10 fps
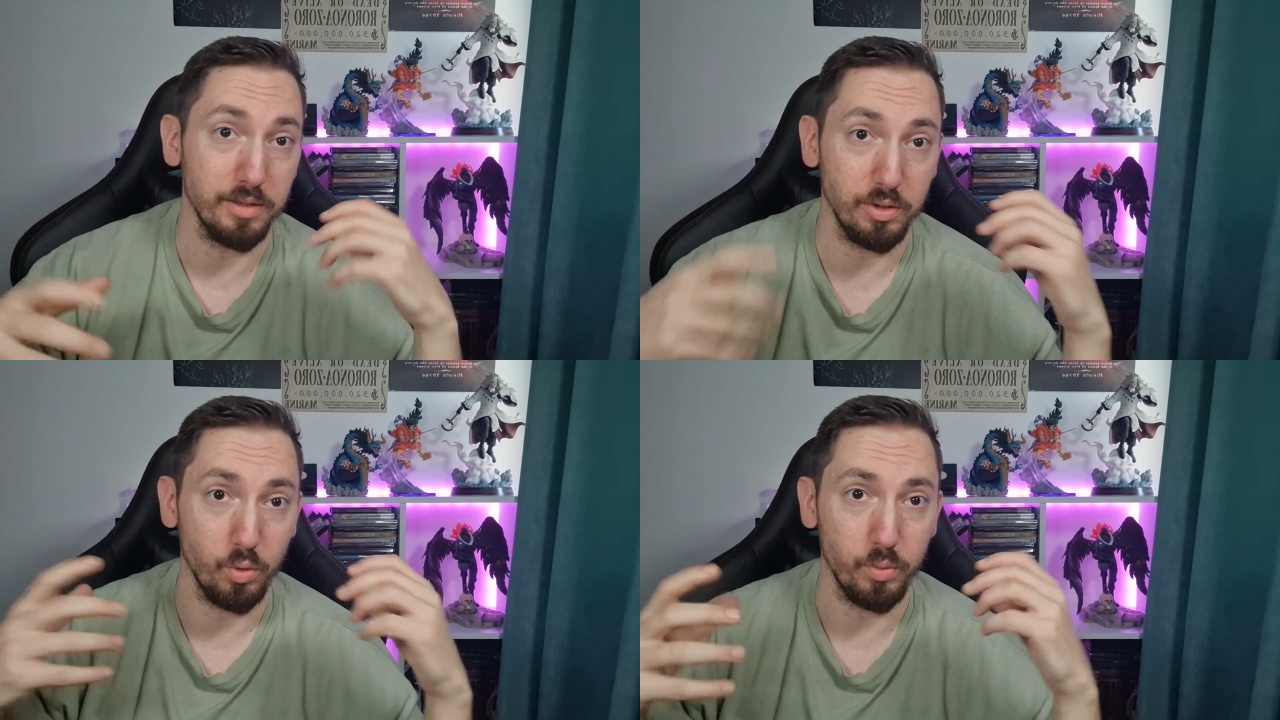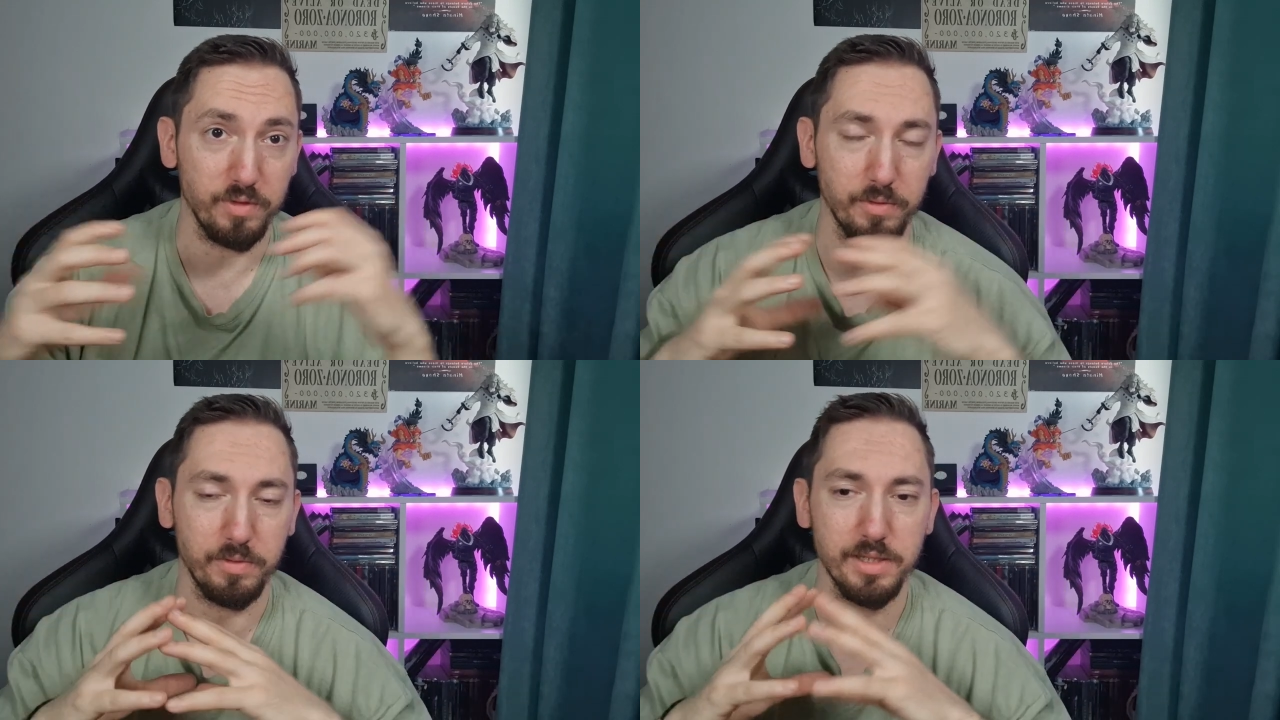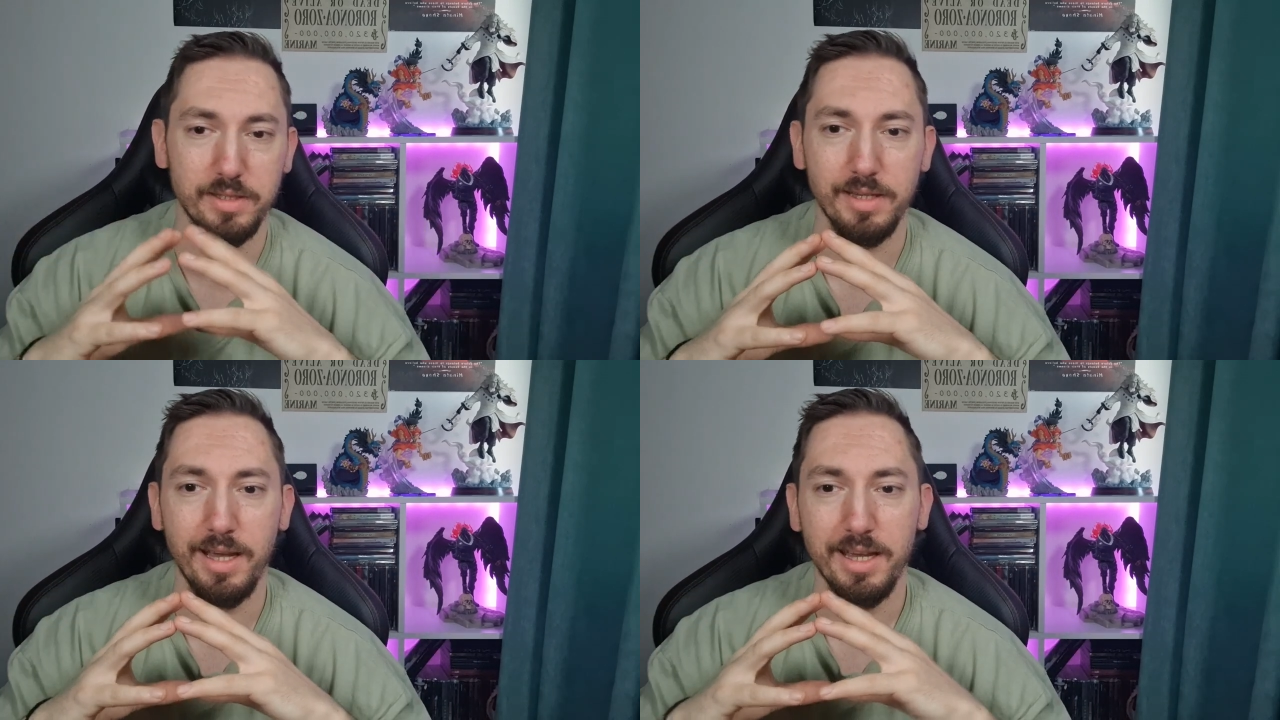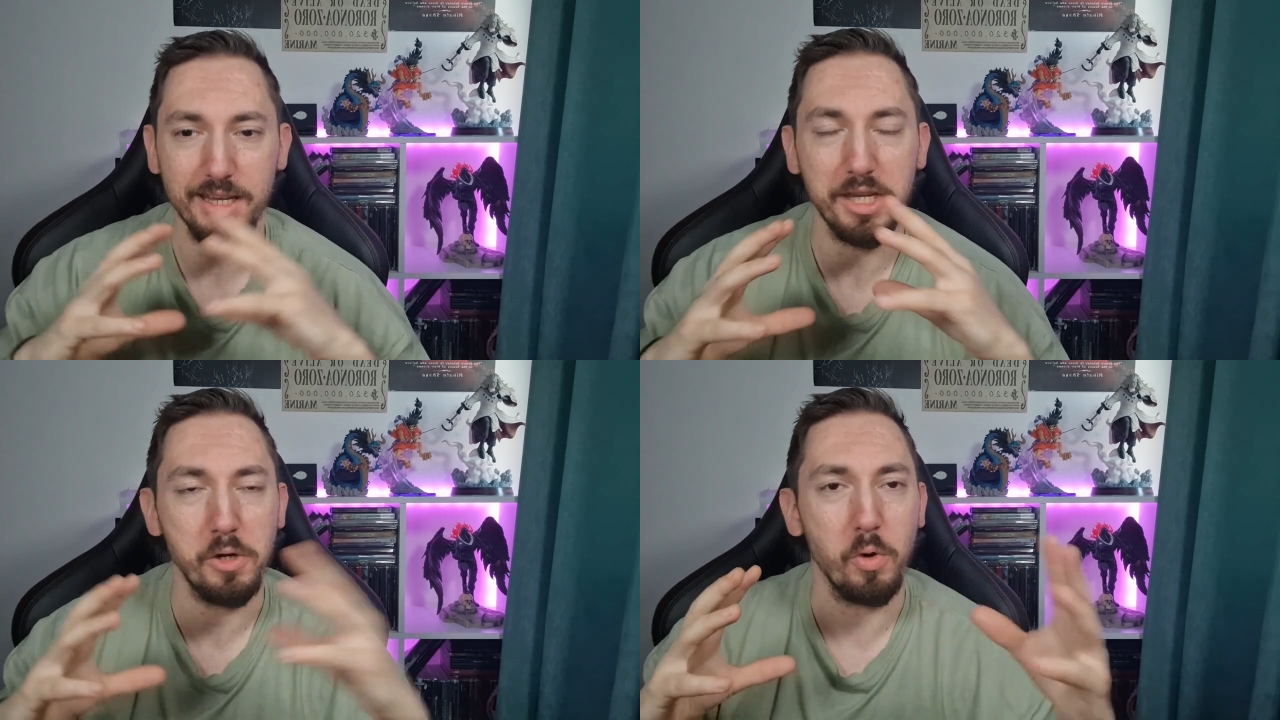you know, with the fist,
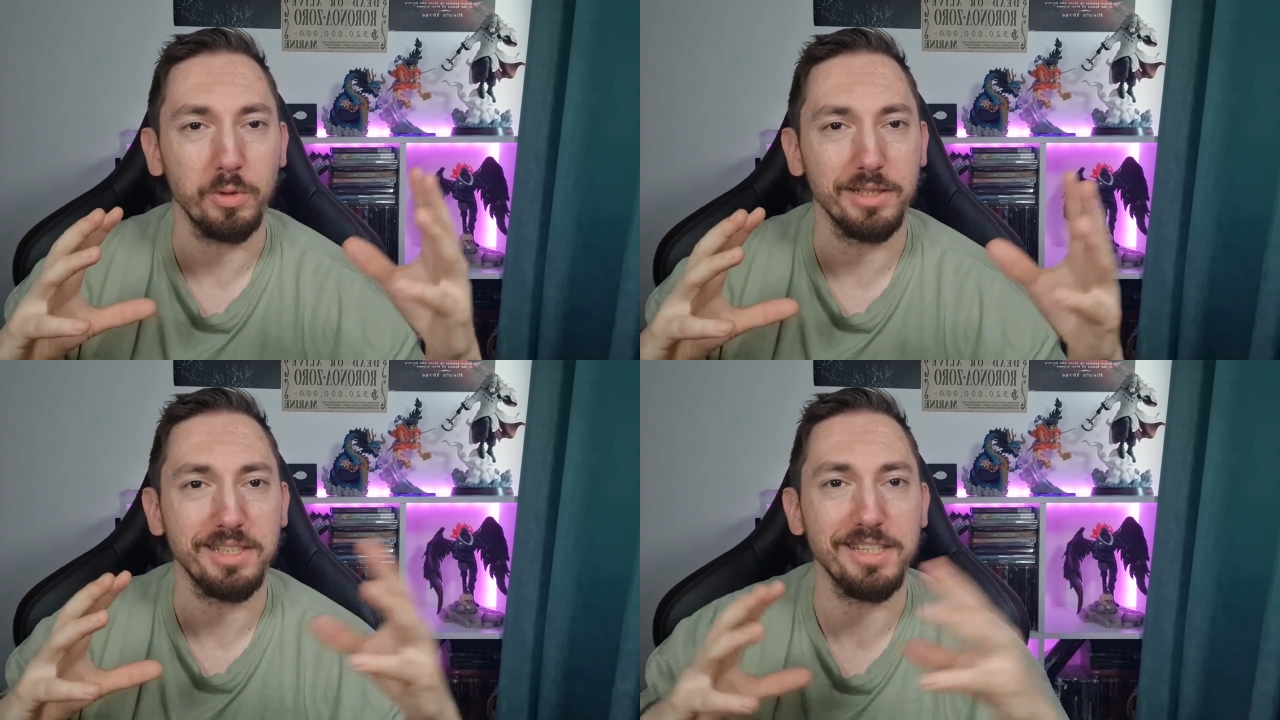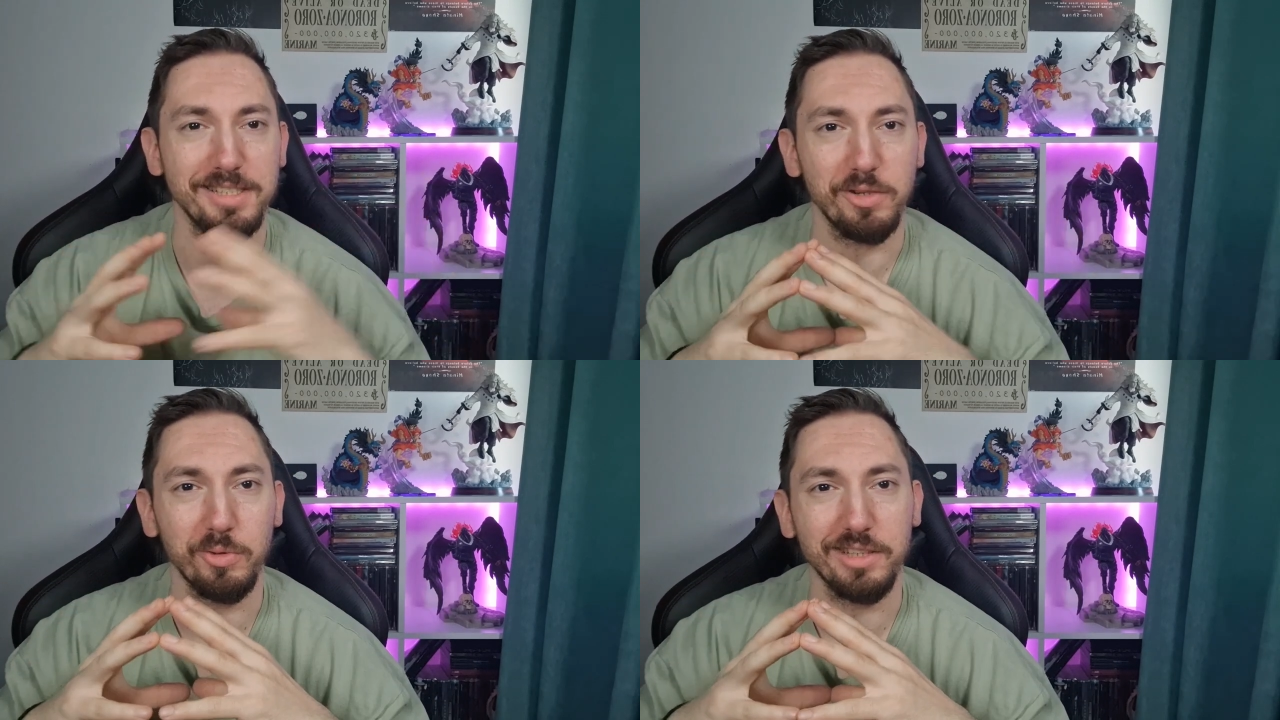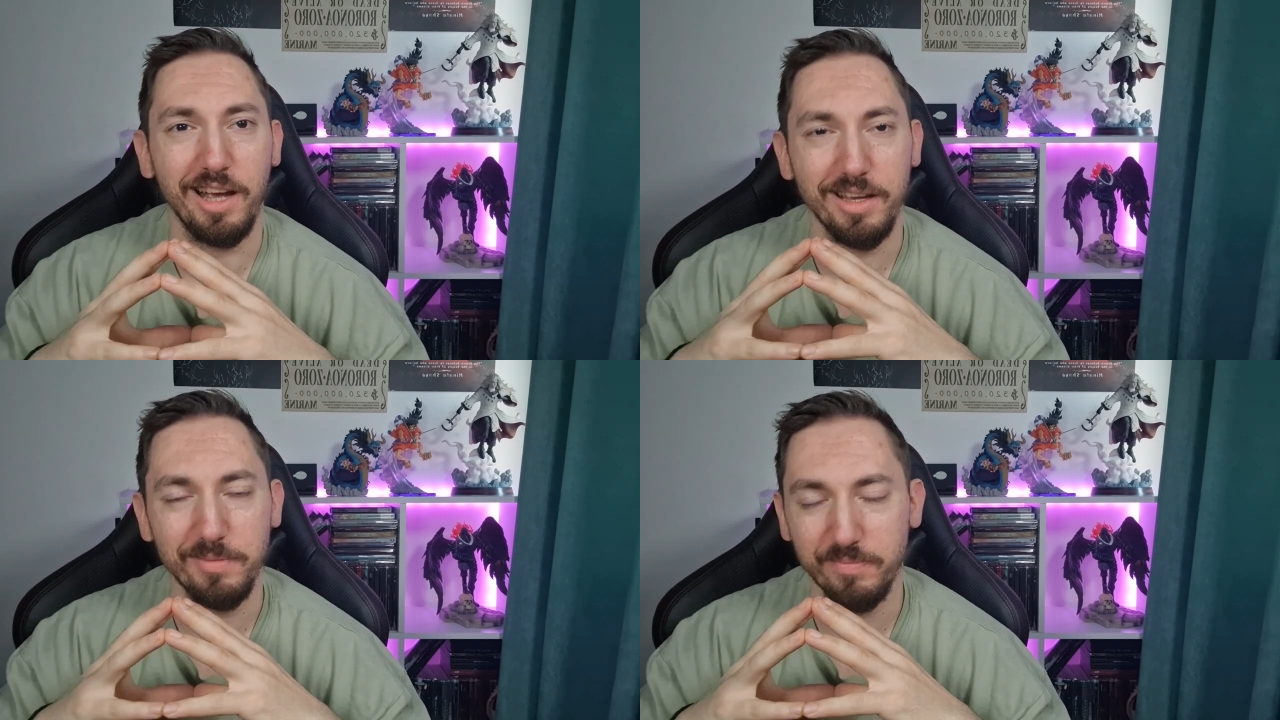he knows that he's a good guy.